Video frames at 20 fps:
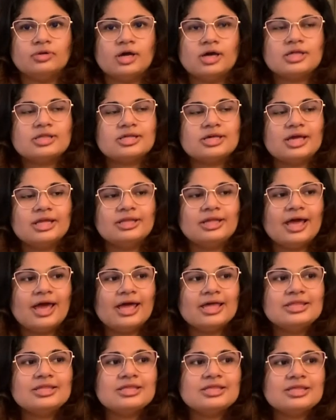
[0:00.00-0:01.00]
us, and
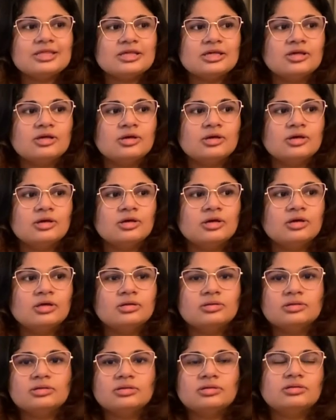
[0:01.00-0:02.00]
hence
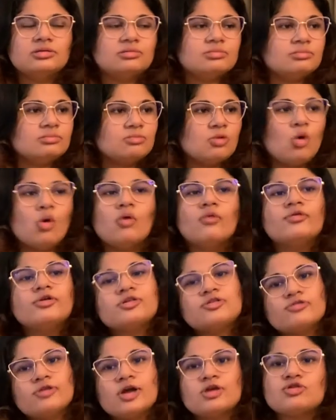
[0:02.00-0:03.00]

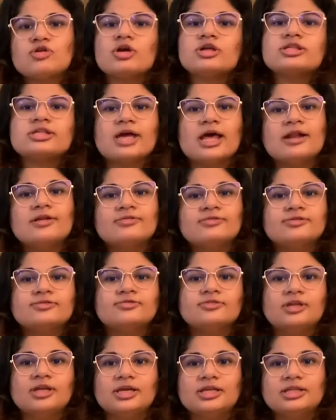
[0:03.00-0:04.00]
overstretch ourselves
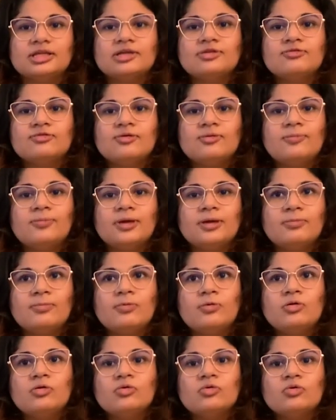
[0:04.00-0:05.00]
if needed for people